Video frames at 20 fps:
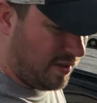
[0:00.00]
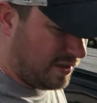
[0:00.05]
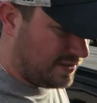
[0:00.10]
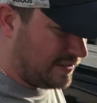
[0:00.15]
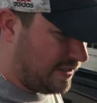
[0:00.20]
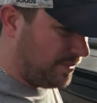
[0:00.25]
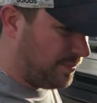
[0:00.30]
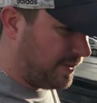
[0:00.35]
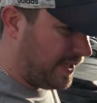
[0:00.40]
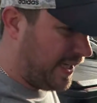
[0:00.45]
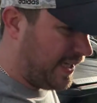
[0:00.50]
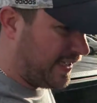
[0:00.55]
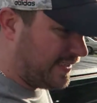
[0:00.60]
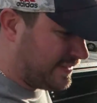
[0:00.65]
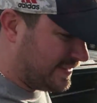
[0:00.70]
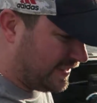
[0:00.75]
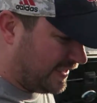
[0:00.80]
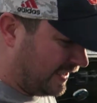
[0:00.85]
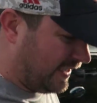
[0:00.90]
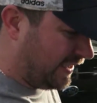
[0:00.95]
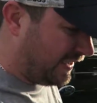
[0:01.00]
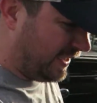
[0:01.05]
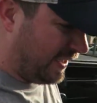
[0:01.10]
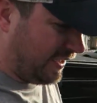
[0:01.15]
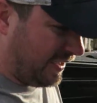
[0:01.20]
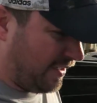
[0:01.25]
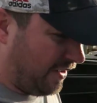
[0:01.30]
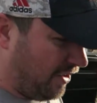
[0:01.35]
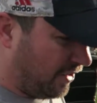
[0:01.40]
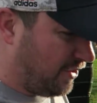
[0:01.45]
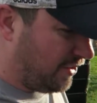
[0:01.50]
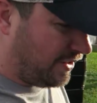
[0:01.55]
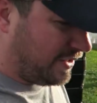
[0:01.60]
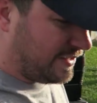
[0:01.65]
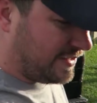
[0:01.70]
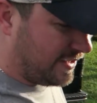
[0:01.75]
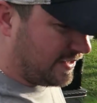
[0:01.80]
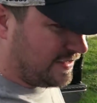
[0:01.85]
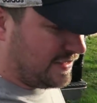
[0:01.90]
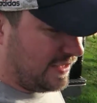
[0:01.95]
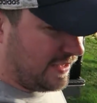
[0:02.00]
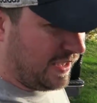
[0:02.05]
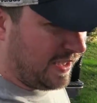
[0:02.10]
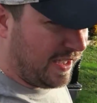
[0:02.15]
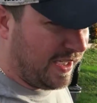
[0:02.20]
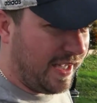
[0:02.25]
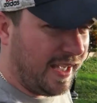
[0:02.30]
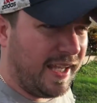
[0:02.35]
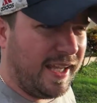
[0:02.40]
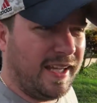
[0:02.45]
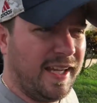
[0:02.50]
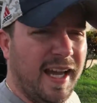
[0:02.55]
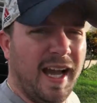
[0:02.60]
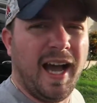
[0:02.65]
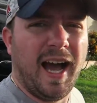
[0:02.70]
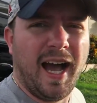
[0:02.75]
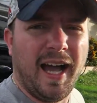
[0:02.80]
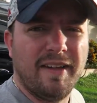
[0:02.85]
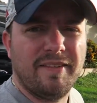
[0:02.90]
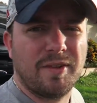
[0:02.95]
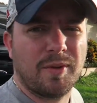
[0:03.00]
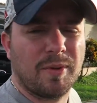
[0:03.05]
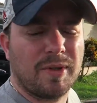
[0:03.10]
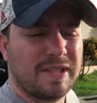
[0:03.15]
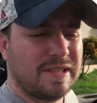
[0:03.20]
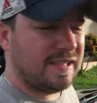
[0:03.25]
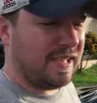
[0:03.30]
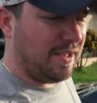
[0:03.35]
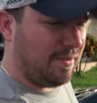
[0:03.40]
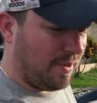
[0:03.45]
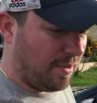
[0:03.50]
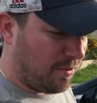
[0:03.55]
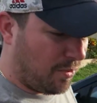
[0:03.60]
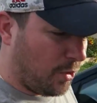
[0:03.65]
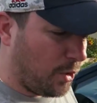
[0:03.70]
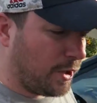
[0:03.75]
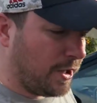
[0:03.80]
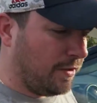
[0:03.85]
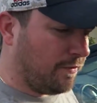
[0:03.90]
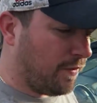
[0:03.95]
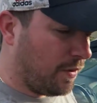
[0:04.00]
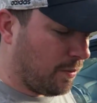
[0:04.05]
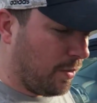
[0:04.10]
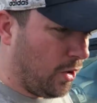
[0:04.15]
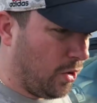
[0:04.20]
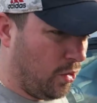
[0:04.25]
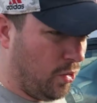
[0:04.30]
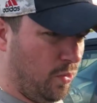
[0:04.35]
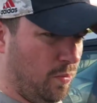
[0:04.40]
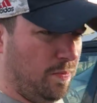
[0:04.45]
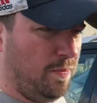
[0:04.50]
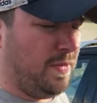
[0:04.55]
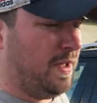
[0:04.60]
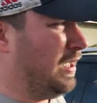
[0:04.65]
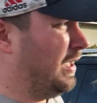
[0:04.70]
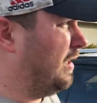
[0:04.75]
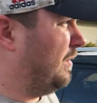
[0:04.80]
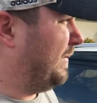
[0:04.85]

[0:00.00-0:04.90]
What's up, guys? Getting an early start to the day. I have to work today, but I'm working from home.